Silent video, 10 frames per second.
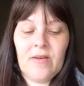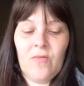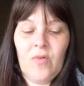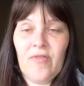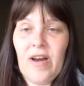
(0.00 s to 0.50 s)

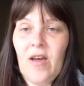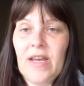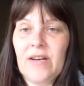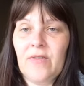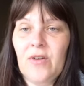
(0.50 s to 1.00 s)
whether I
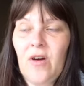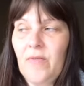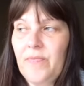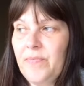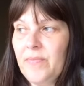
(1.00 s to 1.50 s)
like it or
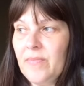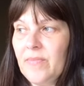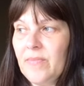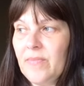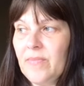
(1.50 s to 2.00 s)
not.
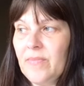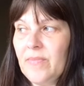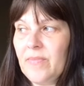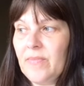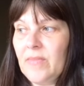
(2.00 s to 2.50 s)

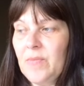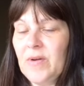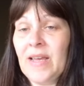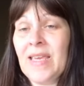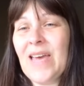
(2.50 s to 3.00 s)
But
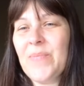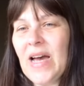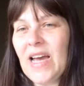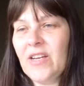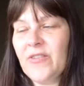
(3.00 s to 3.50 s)
I get
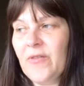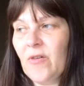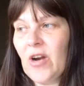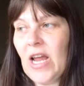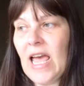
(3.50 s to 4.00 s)
paid
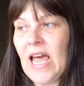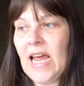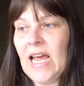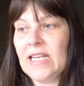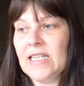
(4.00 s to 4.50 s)
for it,
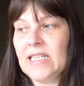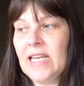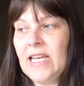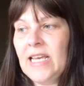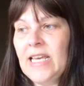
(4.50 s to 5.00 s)
and
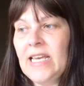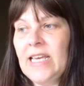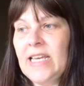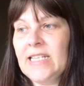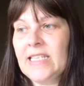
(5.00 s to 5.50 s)

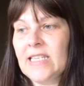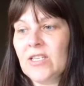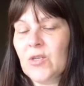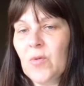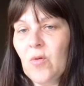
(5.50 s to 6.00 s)
it's a
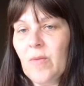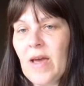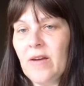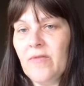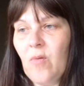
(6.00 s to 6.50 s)
small
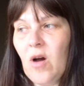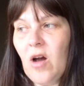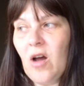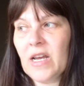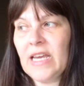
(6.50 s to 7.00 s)
amount of
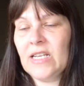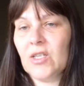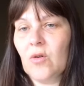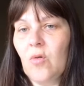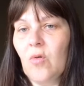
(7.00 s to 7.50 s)
work. It's
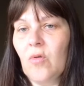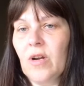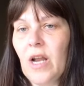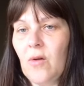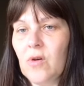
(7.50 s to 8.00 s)
all
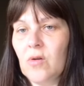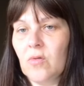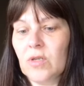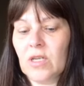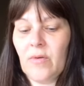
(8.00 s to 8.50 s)
local,
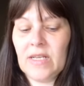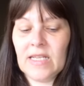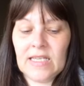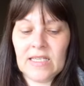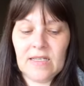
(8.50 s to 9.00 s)
so it
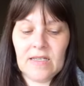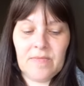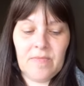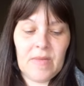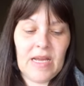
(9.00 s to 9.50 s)
doesn't
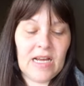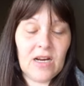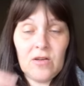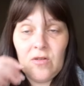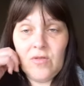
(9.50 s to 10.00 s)

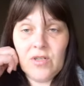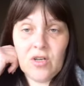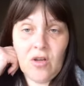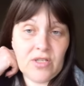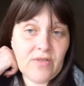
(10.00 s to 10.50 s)
include
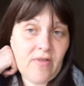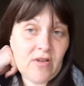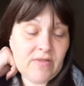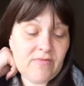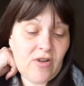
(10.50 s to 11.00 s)
lots
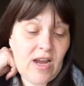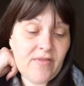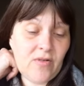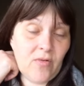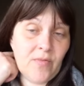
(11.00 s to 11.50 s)
of
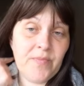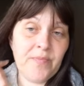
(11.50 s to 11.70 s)
travel.